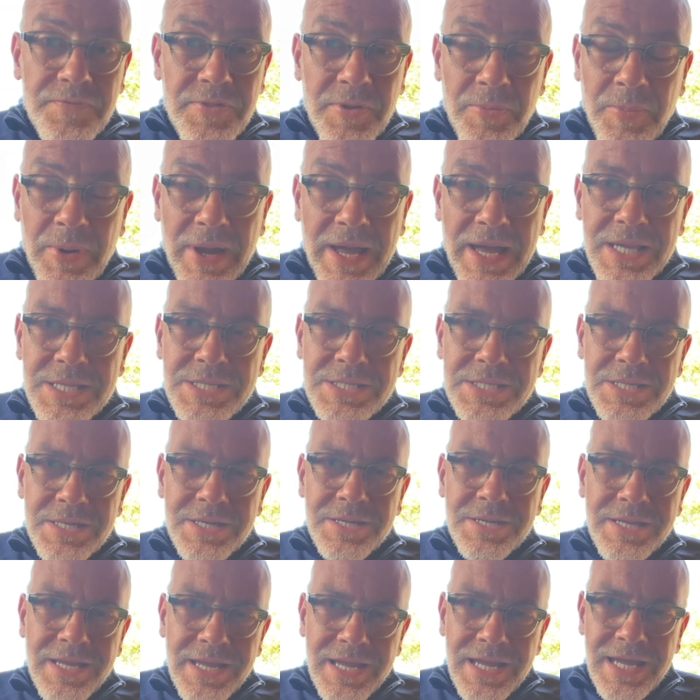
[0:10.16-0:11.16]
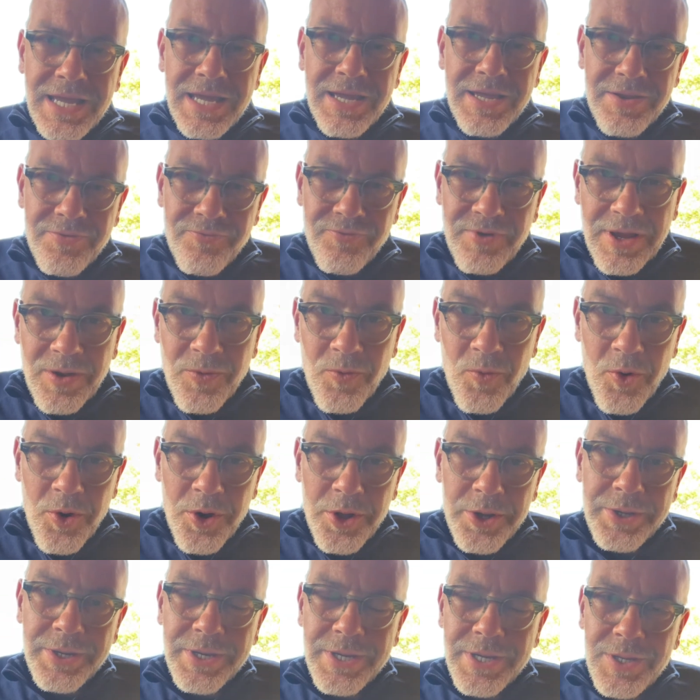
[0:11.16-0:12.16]
the pastor uh, Rick
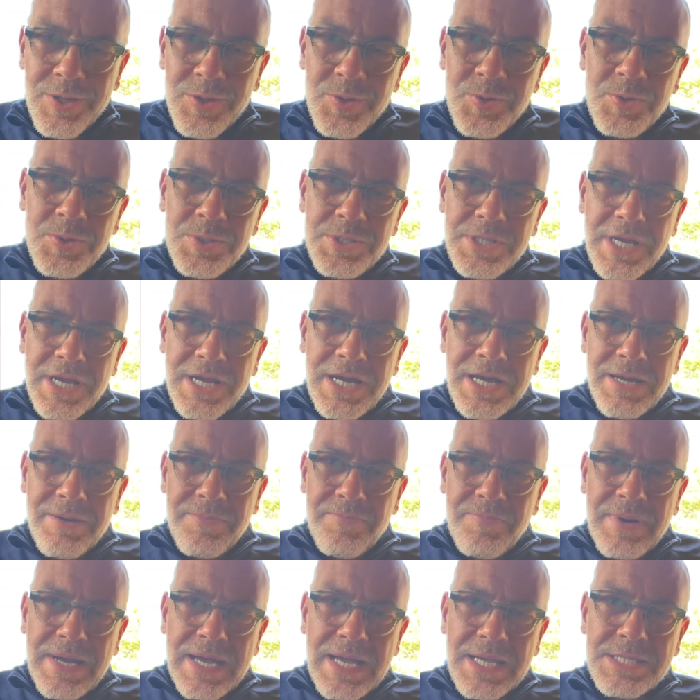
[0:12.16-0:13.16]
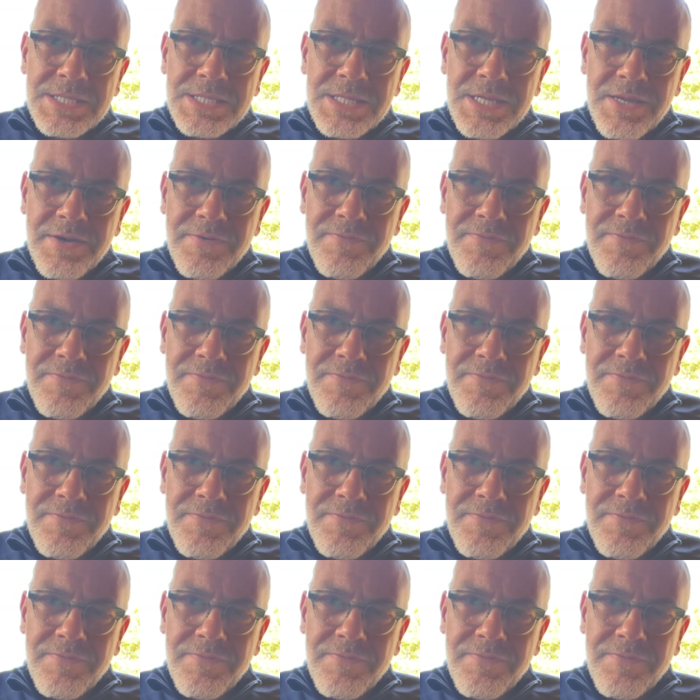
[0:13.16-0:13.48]
Warren, who's a pastor